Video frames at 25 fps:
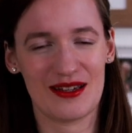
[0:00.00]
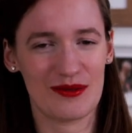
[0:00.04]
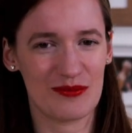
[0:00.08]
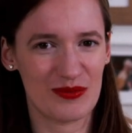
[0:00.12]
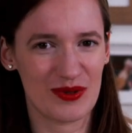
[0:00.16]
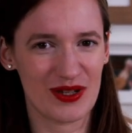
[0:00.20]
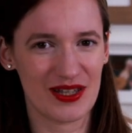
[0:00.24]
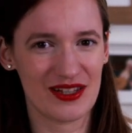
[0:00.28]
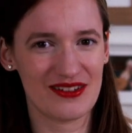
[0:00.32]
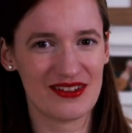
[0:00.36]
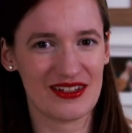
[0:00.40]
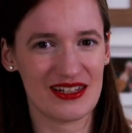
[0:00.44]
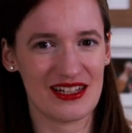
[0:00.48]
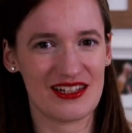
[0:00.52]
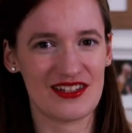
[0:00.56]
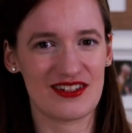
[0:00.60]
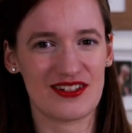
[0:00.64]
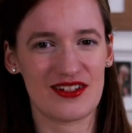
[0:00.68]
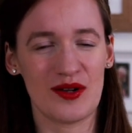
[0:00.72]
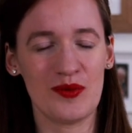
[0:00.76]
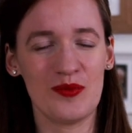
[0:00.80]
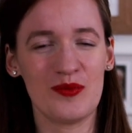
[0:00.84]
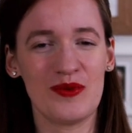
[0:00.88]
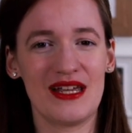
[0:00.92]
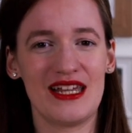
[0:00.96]
but in
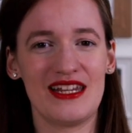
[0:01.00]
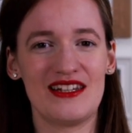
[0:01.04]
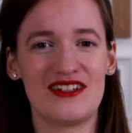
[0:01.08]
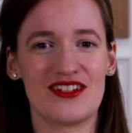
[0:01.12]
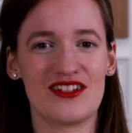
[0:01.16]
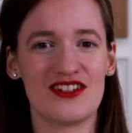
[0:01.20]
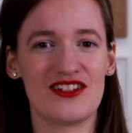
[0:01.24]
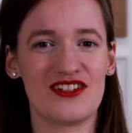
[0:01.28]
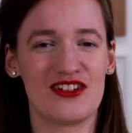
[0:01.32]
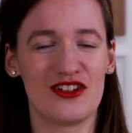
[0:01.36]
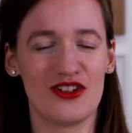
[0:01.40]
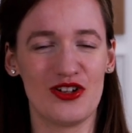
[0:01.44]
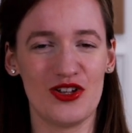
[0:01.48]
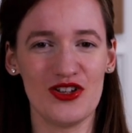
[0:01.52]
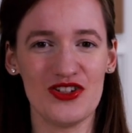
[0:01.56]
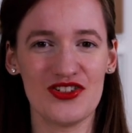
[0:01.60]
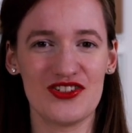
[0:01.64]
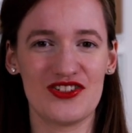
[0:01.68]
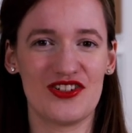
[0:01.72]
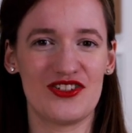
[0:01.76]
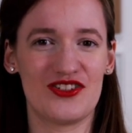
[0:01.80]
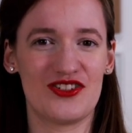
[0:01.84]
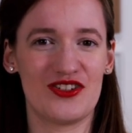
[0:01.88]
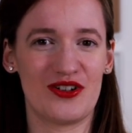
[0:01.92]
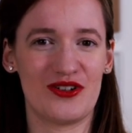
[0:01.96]
some way just
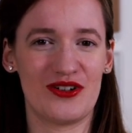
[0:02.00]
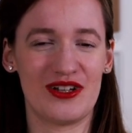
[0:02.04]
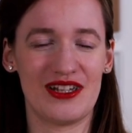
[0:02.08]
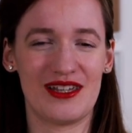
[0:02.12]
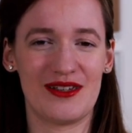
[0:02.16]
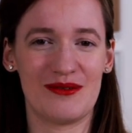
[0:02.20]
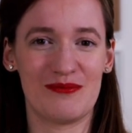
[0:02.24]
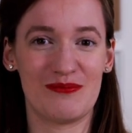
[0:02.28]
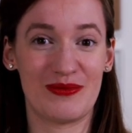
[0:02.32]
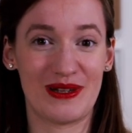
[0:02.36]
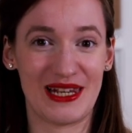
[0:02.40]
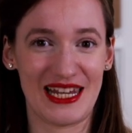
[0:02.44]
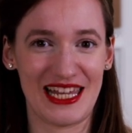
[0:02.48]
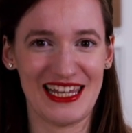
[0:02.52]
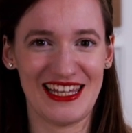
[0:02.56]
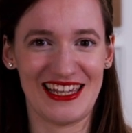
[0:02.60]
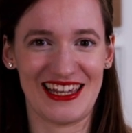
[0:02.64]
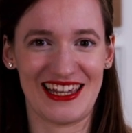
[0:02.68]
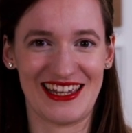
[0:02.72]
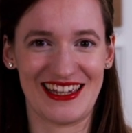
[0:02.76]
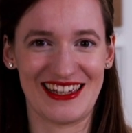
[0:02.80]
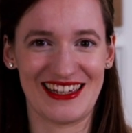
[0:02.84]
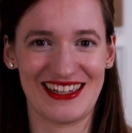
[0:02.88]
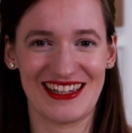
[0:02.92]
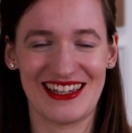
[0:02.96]
lost the joy in
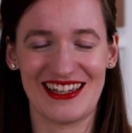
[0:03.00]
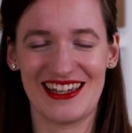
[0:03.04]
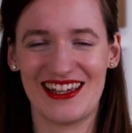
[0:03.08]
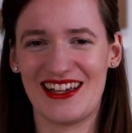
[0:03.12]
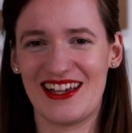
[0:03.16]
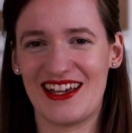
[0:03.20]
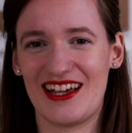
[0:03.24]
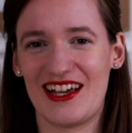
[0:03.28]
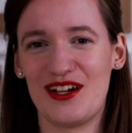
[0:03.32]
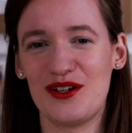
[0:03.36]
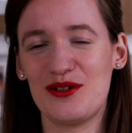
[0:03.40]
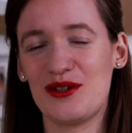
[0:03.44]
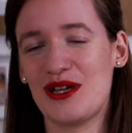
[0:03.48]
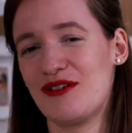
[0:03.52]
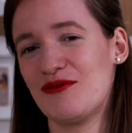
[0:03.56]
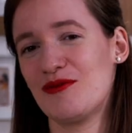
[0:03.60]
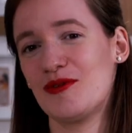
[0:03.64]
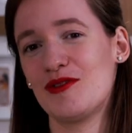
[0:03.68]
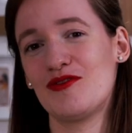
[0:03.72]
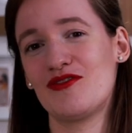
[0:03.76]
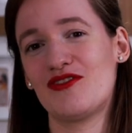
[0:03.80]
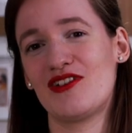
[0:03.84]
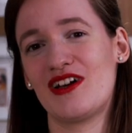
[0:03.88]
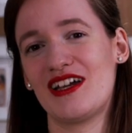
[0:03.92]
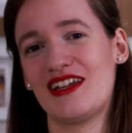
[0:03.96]
playing. How can
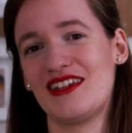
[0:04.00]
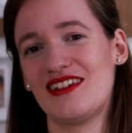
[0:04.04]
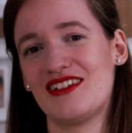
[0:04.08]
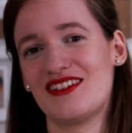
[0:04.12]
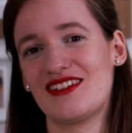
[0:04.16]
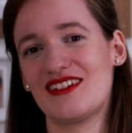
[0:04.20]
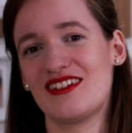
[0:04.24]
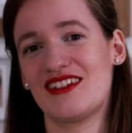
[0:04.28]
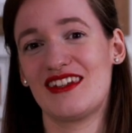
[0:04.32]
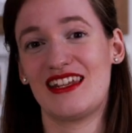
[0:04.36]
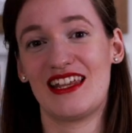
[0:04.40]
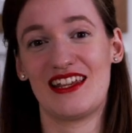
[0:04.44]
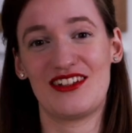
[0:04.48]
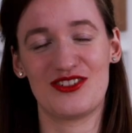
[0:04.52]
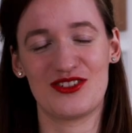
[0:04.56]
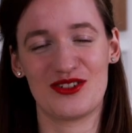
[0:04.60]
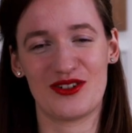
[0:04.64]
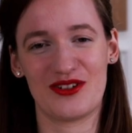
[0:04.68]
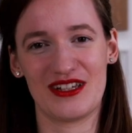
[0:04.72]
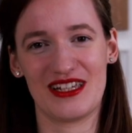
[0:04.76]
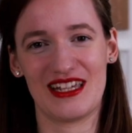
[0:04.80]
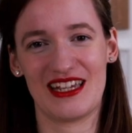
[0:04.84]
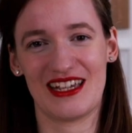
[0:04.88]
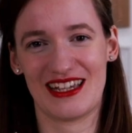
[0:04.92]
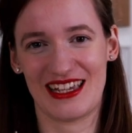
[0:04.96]
we find that
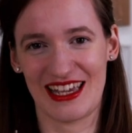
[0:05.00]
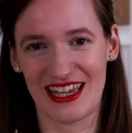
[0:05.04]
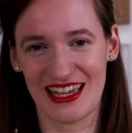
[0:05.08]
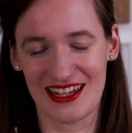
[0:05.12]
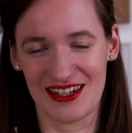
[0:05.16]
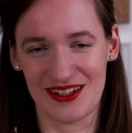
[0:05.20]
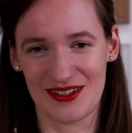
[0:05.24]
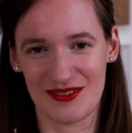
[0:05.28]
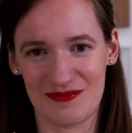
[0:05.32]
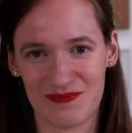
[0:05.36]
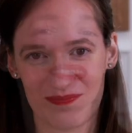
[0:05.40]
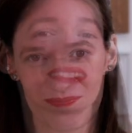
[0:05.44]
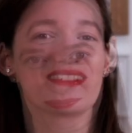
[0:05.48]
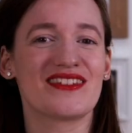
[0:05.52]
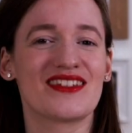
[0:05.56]
joy again?